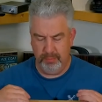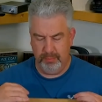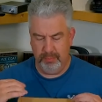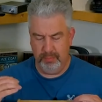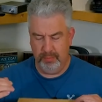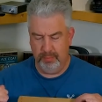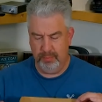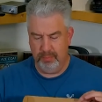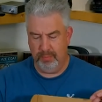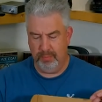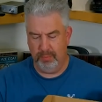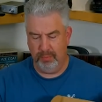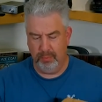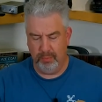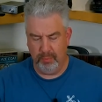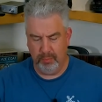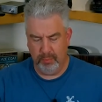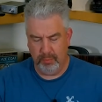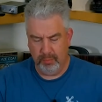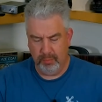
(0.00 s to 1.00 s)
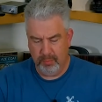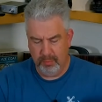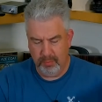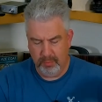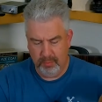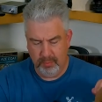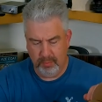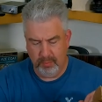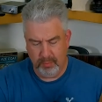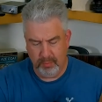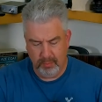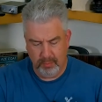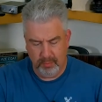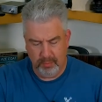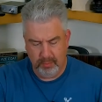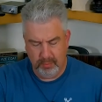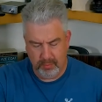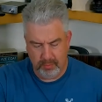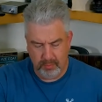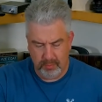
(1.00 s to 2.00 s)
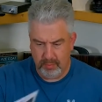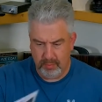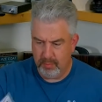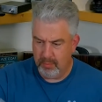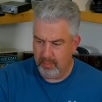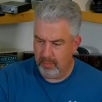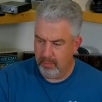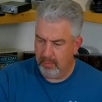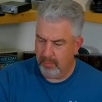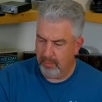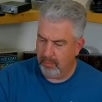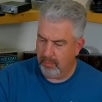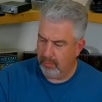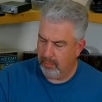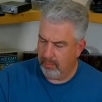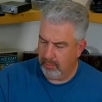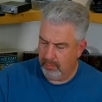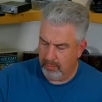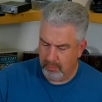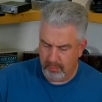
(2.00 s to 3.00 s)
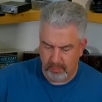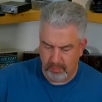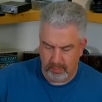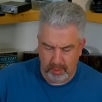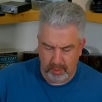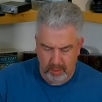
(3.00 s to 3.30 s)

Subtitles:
(silence)